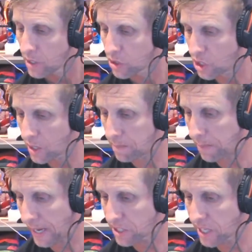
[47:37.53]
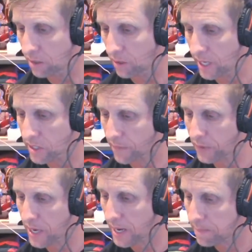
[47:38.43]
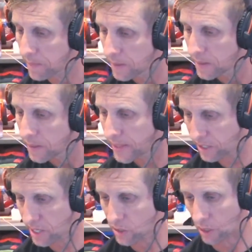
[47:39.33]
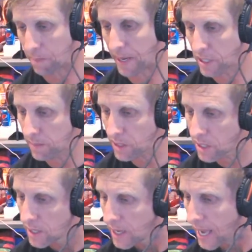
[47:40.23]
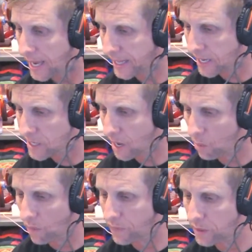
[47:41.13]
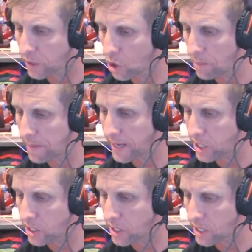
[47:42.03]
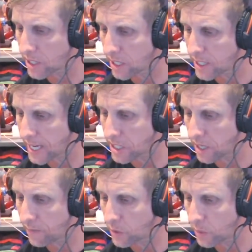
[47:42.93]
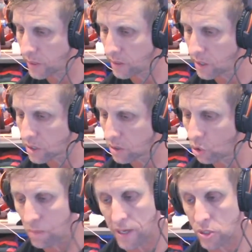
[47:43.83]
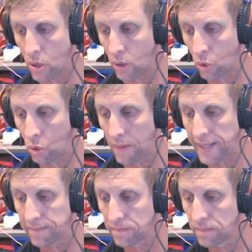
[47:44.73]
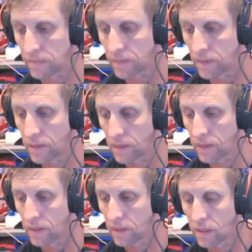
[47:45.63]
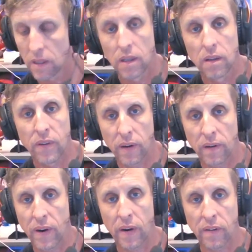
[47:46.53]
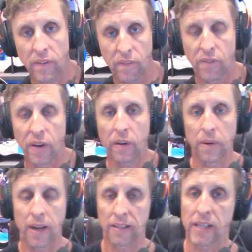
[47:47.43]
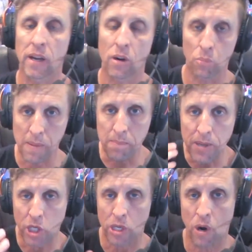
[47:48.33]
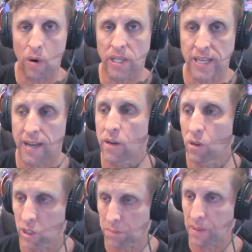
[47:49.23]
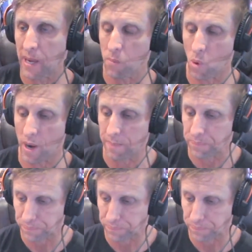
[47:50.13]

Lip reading: Sir Buzzkill, how's that for a name? That sounds like a pessimist. Hey, Kaz, how often do combat engineers get attached to infantry units? Almost not at all, mate. Very, very, very rarely, and it'll be mission orientated, and I'll explain why.